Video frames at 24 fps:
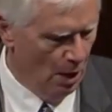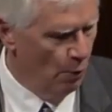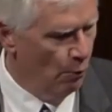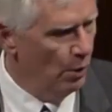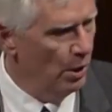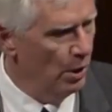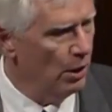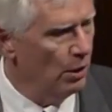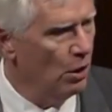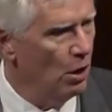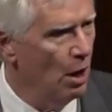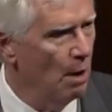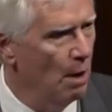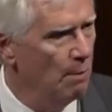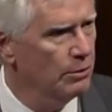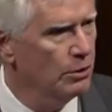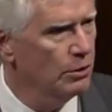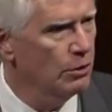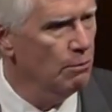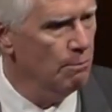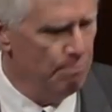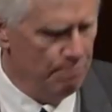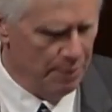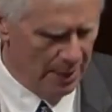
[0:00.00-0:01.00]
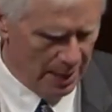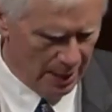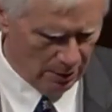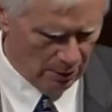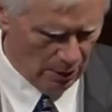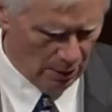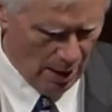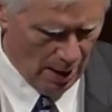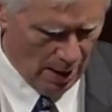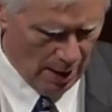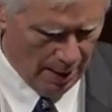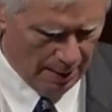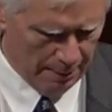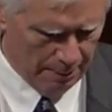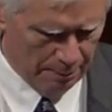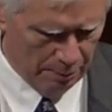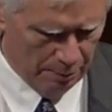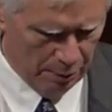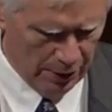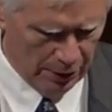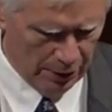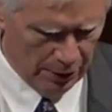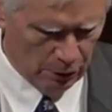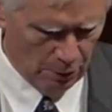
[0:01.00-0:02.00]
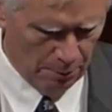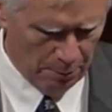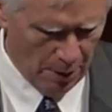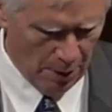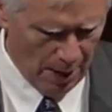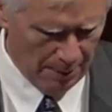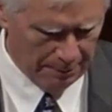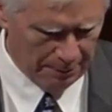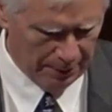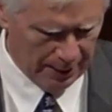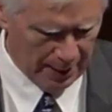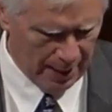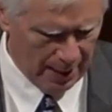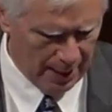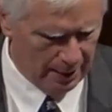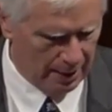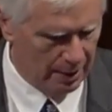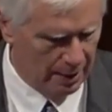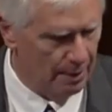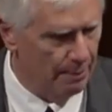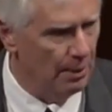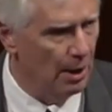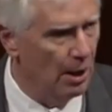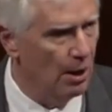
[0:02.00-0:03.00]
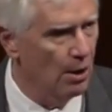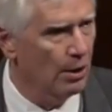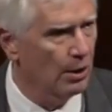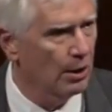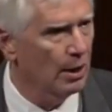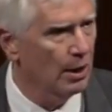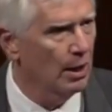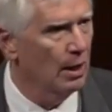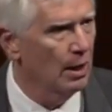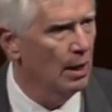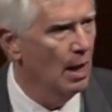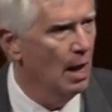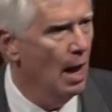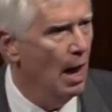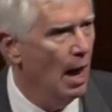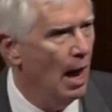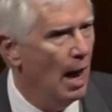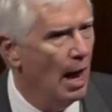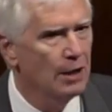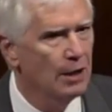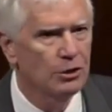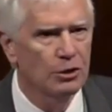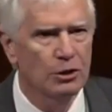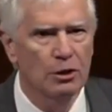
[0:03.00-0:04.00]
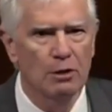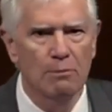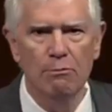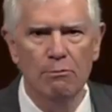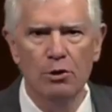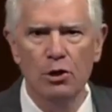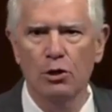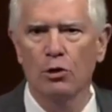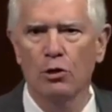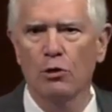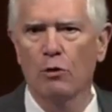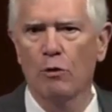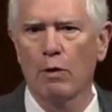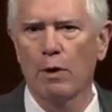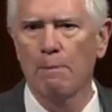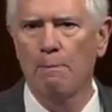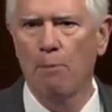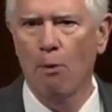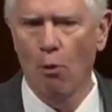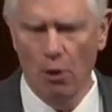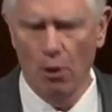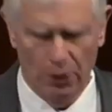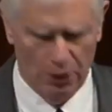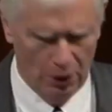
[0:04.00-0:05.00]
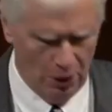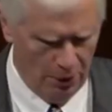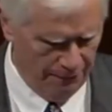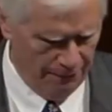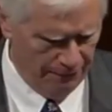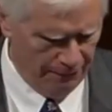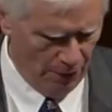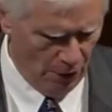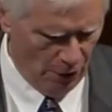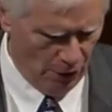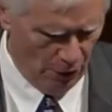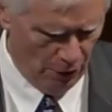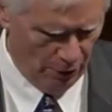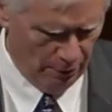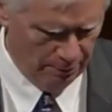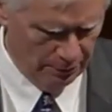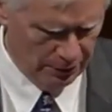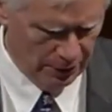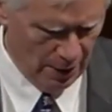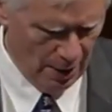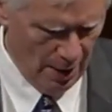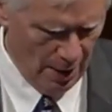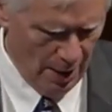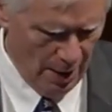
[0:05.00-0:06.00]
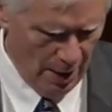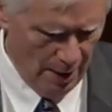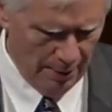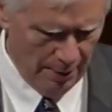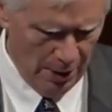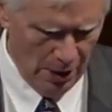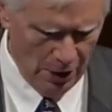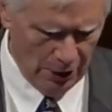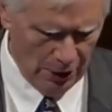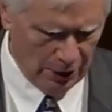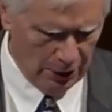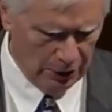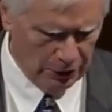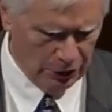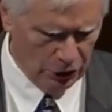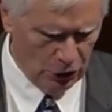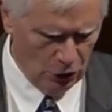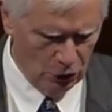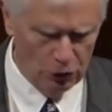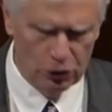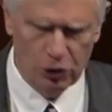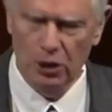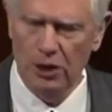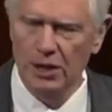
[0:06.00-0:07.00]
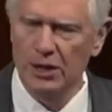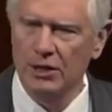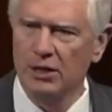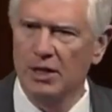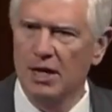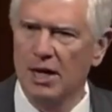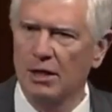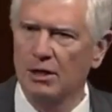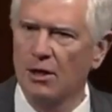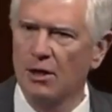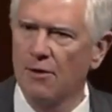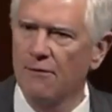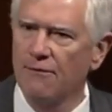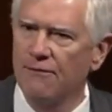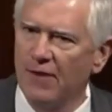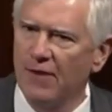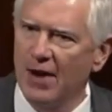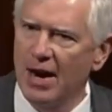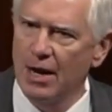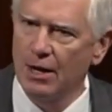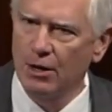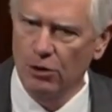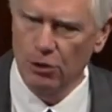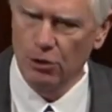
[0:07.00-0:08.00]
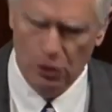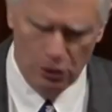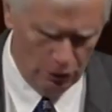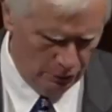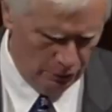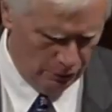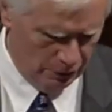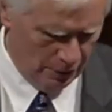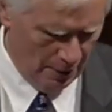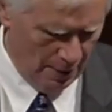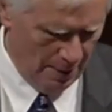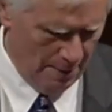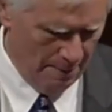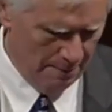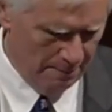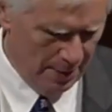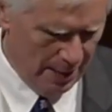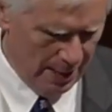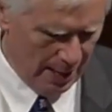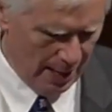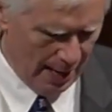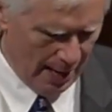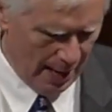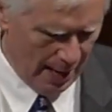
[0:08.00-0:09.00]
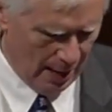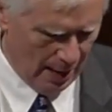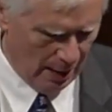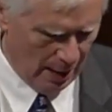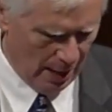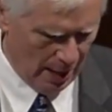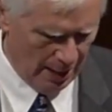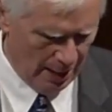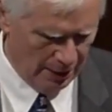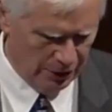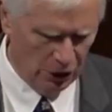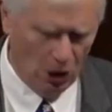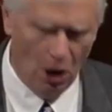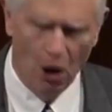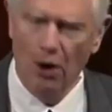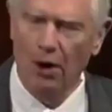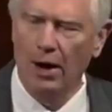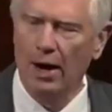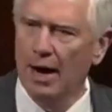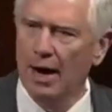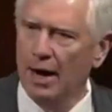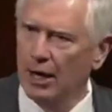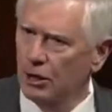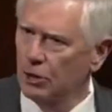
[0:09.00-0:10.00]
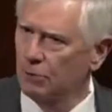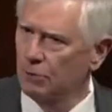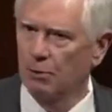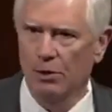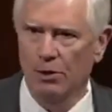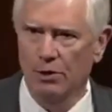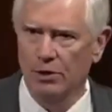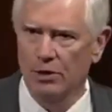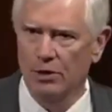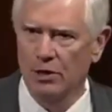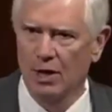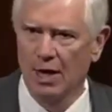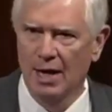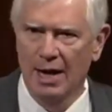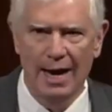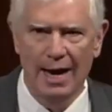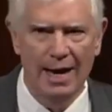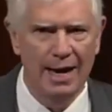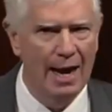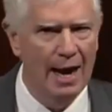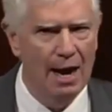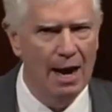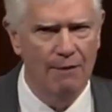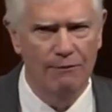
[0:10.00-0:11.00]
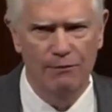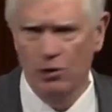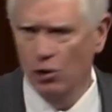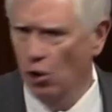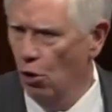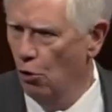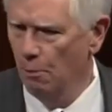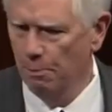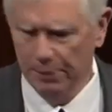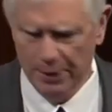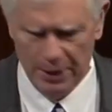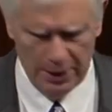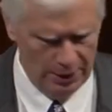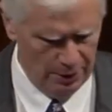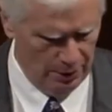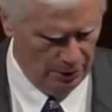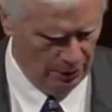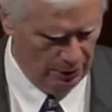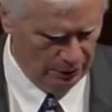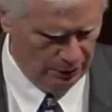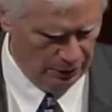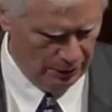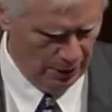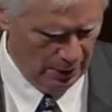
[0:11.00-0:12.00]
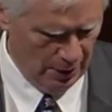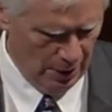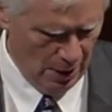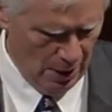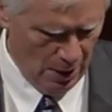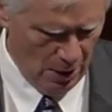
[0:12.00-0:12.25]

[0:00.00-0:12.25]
When it comes to big lie political propaganda in America, as the Mueller report confirms, America's socialists and their fake news media allies are experts and have no peers.